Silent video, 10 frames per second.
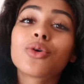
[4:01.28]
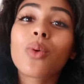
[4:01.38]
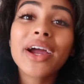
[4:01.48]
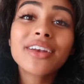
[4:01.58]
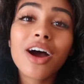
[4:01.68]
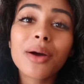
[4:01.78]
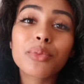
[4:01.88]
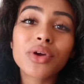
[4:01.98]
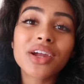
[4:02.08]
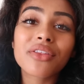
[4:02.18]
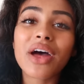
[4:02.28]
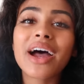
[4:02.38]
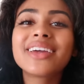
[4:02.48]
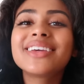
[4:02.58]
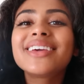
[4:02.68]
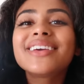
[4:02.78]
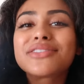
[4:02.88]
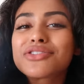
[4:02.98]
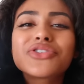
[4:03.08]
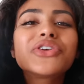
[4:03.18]
So why not bring that
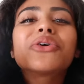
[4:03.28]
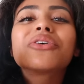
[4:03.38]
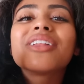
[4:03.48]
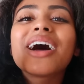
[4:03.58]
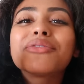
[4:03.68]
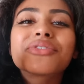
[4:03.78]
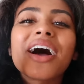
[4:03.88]
ease into your life,